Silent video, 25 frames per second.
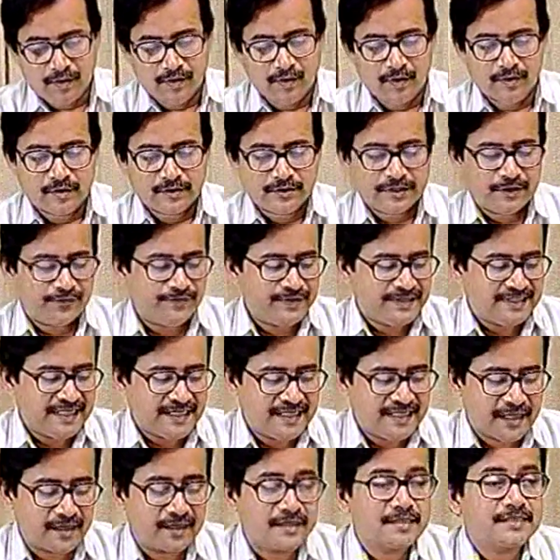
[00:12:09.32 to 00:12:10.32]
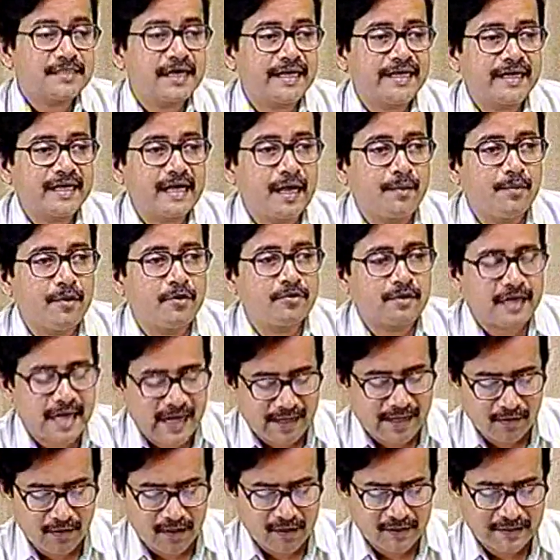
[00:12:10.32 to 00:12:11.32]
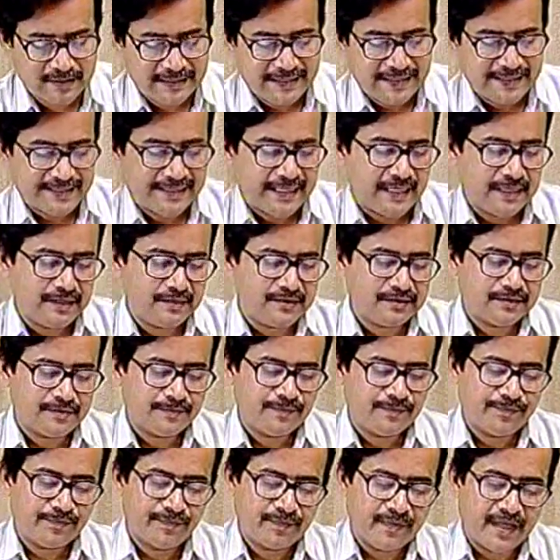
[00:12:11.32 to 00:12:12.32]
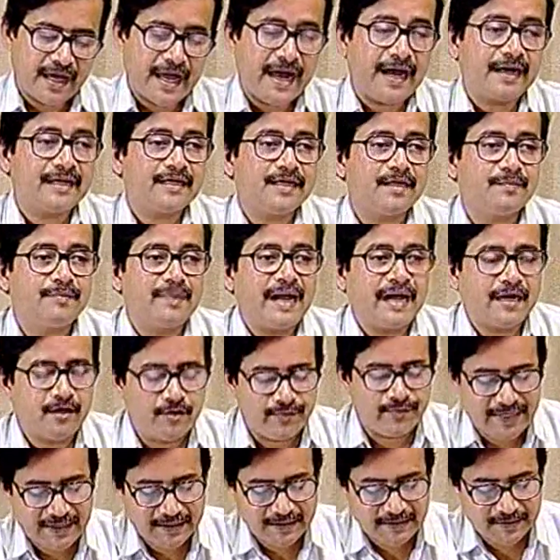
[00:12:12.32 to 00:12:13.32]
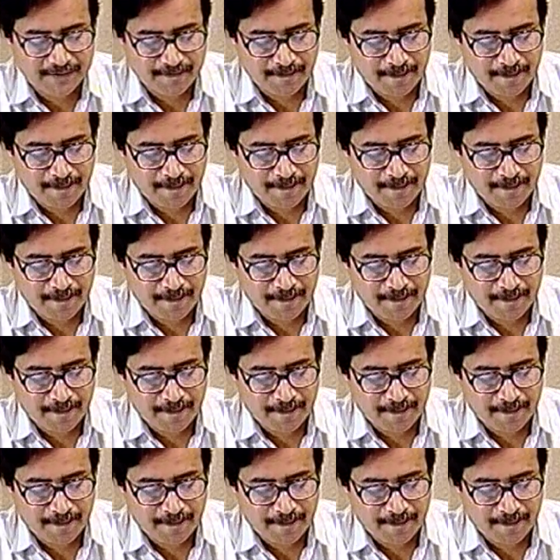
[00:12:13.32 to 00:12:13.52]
sufficient understanding about analog signals and their bandwidth.